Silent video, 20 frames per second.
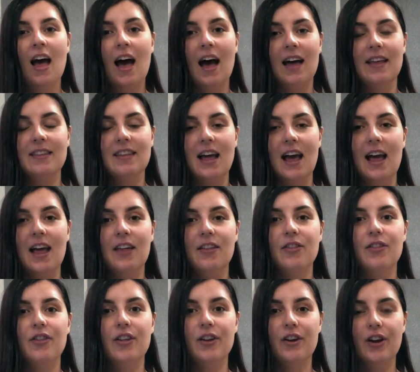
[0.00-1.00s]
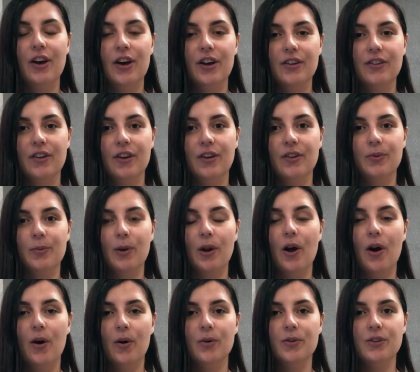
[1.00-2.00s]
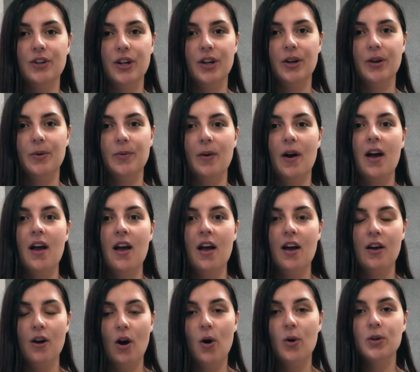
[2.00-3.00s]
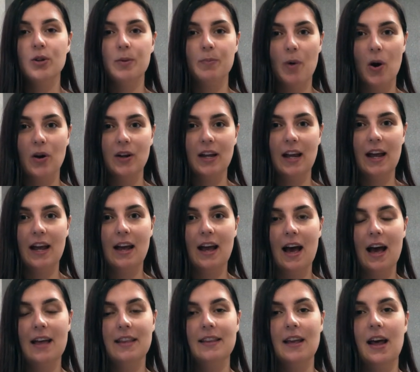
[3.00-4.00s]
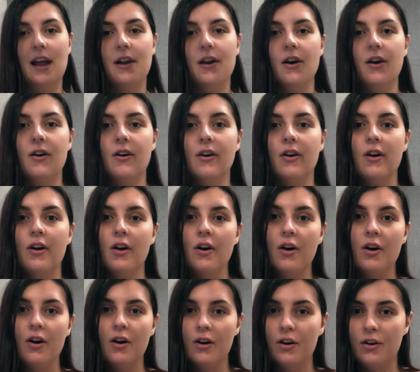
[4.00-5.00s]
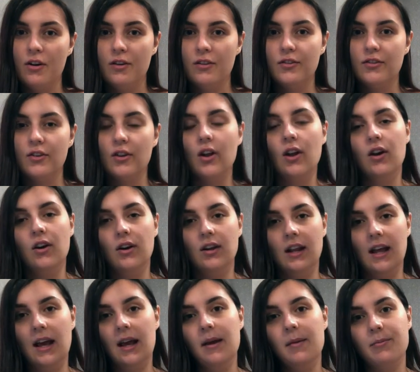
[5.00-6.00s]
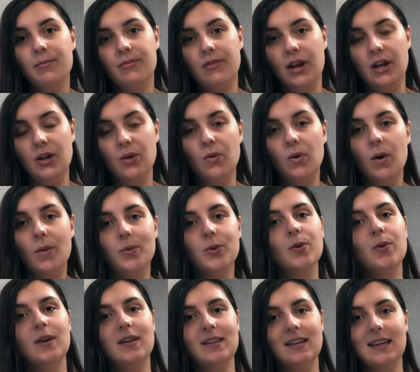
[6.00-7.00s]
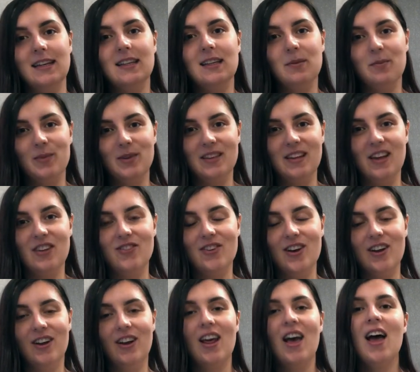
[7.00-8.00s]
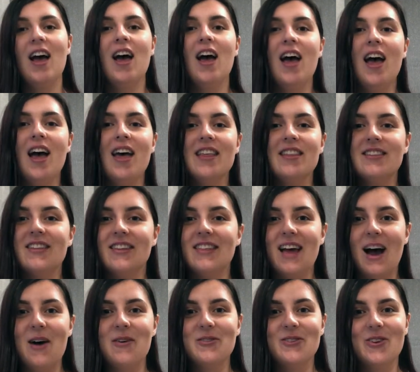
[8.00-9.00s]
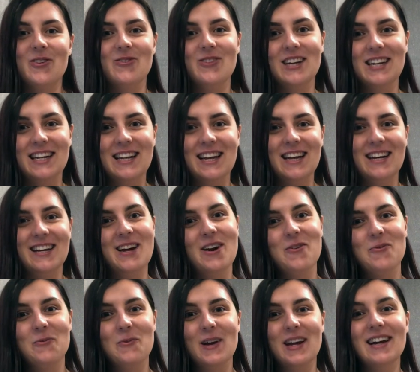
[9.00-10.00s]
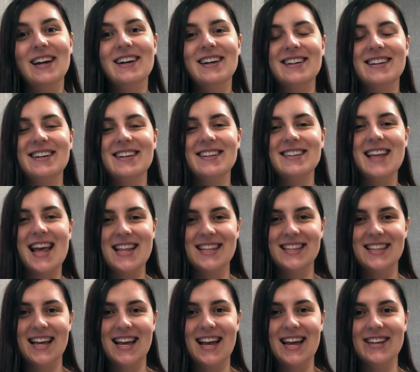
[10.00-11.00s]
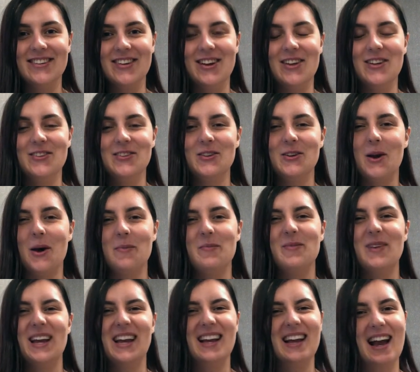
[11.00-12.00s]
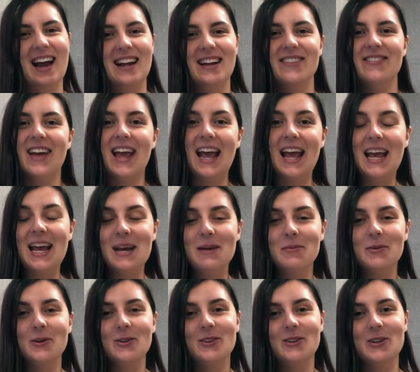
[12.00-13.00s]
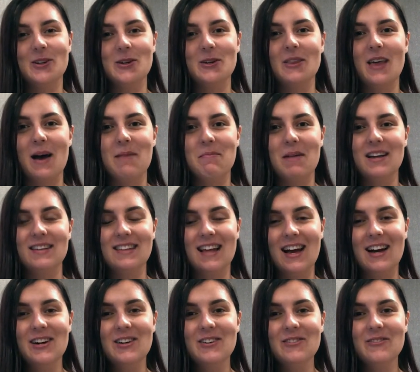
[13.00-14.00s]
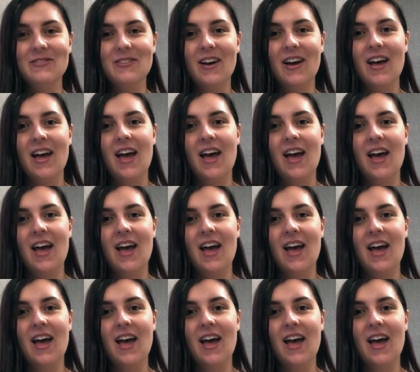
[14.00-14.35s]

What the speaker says: and then the nurses will hold your body and then slowly bring you up to a seating position. So that was a really weird sensation to not be kind of able to do that myself.